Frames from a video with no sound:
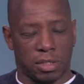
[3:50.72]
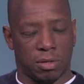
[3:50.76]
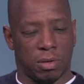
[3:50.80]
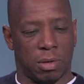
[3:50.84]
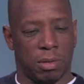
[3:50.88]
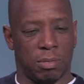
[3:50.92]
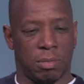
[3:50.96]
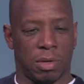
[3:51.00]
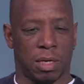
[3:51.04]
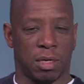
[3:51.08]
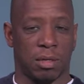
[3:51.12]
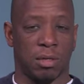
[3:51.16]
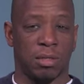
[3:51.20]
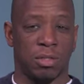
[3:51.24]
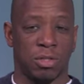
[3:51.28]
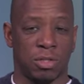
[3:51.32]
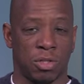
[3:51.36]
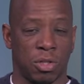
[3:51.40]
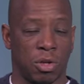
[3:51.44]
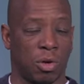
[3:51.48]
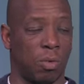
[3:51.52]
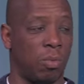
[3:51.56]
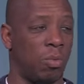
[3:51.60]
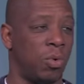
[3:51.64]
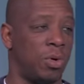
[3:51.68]
to him that he's
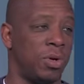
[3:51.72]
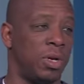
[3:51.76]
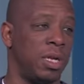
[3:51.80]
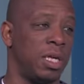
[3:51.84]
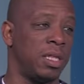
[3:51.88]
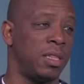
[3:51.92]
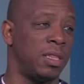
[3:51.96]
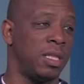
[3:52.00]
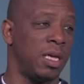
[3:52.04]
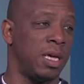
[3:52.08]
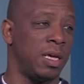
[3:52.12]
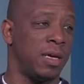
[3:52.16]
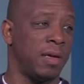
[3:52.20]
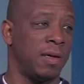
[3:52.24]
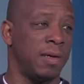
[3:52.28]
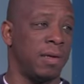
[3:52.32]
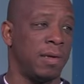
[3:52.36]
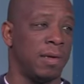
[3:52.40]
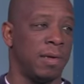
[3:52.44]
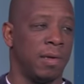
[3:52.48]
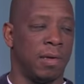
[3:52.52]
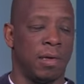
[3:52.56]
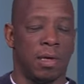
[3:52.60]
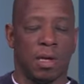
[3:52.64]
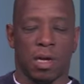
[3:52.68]
not wanted there?
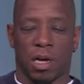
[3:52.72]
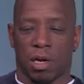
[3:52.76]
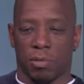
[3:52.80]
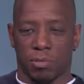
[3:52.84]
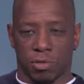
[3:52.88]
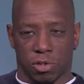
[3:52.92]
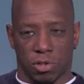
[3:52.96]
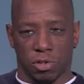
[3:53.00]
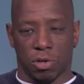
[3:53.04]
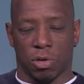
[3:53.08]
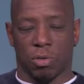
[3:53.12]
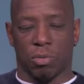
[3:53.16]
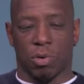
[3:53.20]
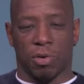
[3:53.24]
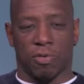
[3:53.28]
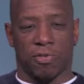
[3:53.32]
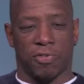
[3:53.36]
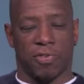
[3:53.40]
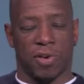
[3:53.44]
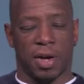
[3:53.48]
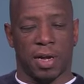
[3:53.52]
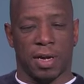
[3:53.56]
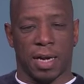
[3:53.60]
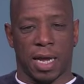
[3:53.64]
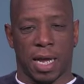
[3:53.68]
I'm sure we'll
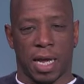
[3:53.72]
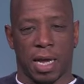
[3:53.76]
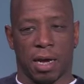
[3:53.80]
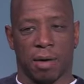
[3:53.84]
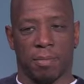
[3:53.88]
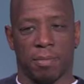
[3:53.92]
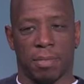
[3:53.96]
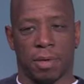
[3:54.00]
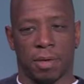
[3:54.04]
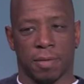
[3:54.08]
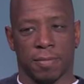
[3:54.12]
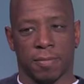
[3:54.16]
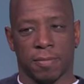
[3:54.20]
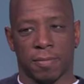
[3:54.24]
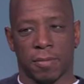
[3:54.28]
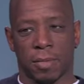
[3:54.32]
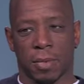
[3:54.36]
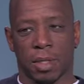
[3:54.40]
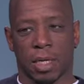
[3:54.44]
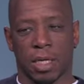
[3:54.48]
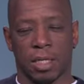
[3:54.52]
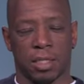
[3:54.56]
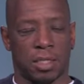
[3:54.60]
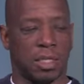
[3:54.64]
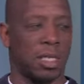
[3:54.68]
find that out, but
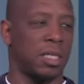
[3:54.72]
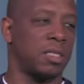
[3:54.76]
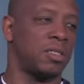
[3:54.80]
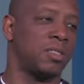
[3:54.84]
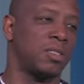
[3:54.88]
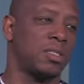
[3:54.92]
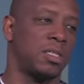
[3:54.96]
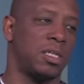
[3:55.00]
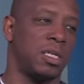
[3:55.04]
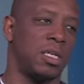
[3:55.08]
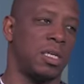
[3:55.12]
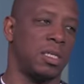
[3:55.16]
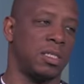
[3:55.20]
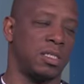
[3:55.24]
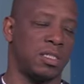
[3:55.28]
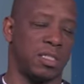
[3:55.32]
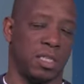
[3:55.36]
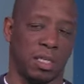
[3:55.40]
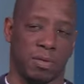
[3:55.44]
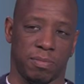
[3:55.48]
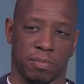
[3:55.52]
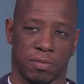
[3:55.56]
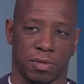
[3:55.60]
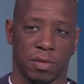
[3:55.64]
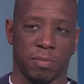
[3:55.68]
it does
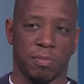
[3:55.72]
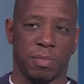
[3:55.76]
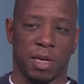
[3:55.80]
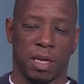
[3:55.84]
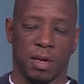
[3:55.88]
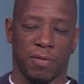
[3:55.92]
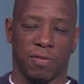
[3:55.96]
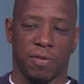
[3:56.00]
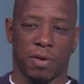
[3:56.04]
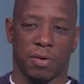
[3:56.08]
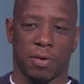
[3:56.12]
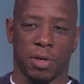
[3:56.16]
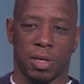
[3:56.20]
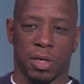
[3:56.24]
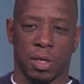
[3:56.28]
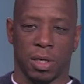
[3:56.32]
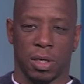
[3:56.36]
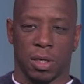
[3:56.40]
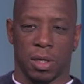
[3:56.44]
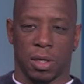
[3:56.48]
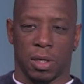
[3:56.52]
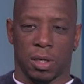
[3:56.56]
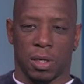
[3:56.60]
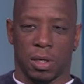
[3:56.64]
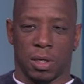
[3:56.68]
seem to me very
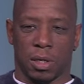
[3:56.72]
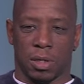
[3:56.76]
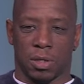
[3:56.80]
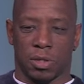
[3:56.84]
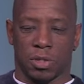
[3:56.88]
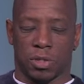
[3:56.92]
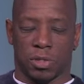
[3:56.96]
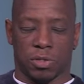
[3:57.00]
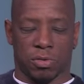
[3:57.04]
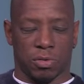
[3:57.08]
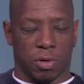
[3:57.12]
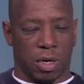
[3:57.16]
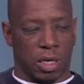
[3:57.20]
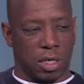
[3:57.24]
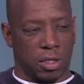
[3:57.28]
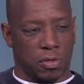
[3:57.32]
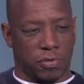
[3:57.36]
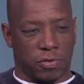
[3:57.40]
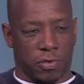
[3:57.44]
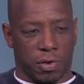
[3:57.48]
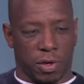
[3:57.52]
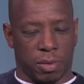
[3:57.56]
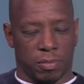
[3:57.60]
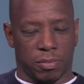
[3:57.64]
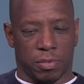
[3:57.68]
strange
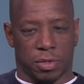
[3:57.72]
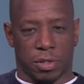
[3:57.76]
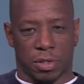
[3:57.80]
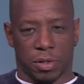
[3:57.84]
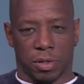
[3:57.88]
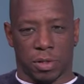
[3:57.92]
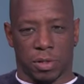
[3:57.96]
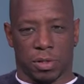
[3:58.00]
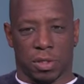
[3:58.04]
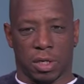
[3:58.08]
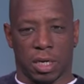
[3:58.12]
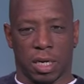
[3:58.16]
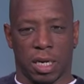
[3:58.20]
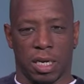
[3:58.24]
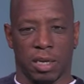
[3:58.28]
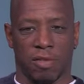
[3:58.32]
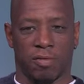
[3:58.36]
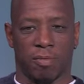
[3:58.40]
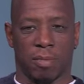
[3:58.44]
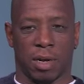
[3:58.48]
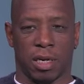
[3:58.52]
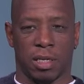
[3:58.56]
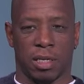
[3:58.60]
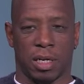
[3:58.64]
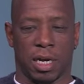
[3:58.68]
for him to leave
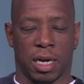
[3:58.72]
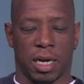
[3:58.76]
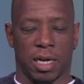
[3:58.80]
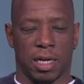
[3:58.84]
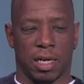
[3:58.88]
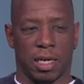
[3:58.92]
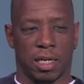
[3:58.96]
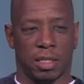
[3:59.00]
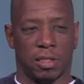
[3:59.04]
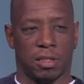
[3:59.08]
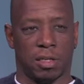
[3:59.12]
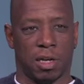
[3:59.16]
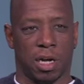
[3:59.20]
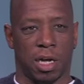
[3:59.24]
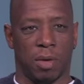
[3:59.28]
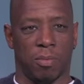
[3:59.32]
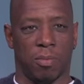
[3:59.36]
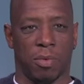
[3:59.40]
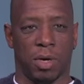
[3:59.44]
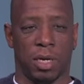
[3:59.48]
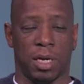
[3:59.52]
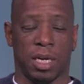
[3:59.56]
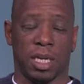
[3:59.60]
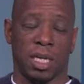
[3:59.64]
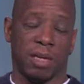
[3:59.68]
Man United at a time
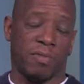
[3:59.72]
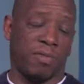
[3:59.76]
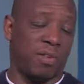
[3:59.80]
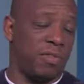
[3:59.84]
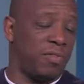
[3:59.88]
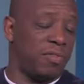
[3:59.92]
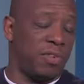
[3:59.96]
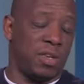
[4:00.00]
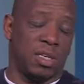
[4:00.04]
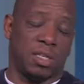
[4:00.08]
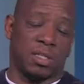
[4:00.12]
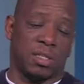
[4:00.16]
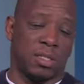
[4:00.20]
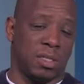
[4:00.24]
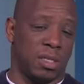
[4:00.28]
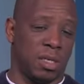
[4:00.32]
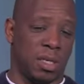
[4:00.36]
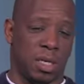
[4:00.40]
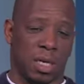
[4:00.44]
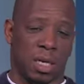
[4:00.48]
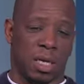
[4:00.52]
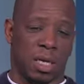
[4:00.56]
when, even if he isn't